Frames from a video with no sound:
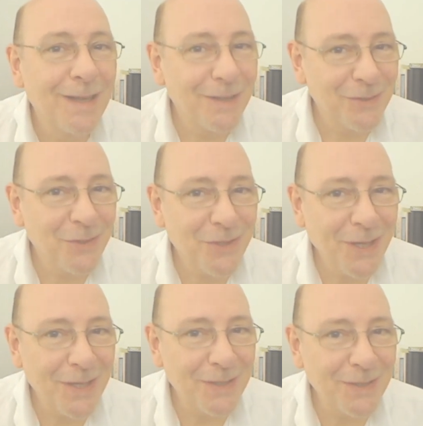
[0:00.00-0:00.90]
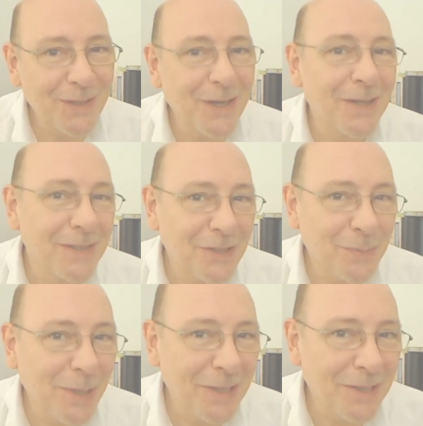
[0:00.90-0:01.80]
I'll just say it and then I'll
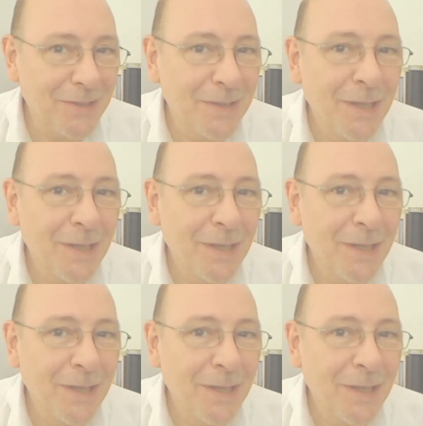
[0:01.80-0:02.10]
explain it.